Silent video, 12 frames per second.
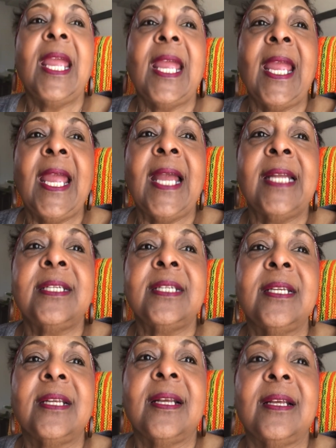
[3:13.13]
and
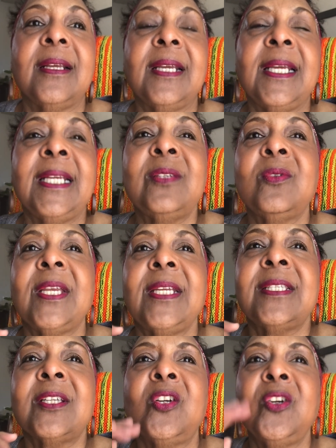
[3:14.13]

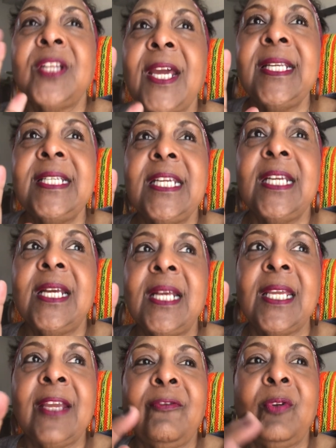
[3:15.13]
it's a good idea
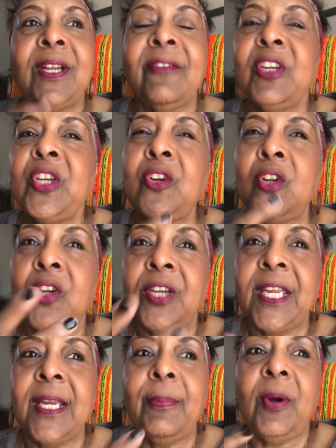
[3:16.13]
if whatever you're
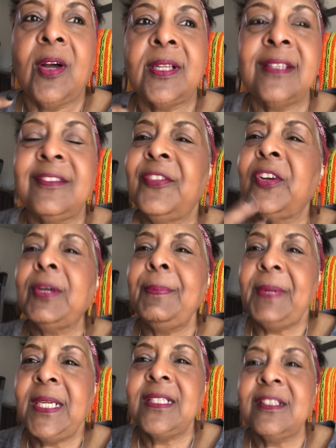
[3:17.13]
looking upon is very
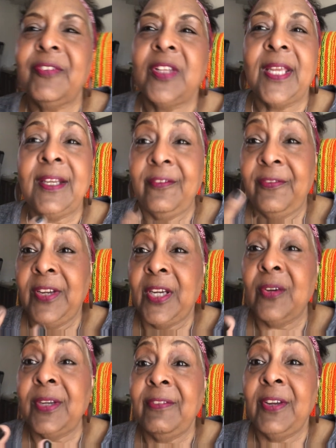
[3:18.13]
peaceful and
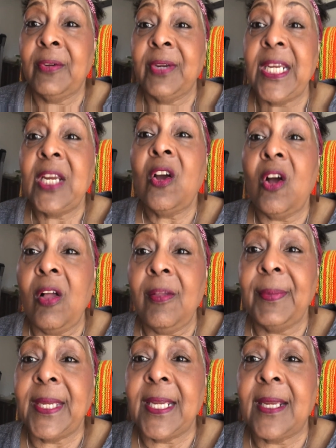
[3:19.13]
very, very
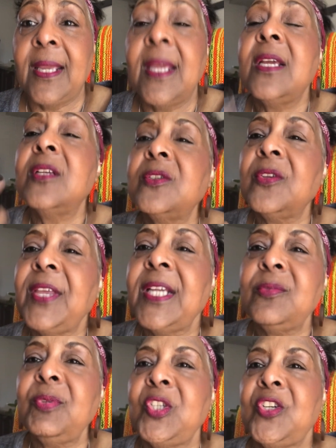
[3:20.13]
calming. So
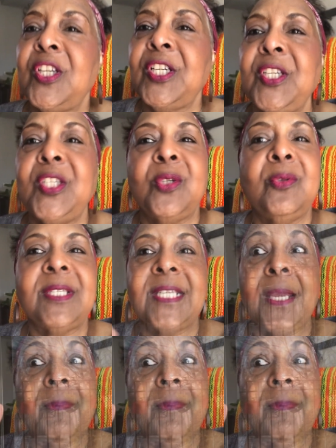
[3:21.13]
that's what you're going to do. Step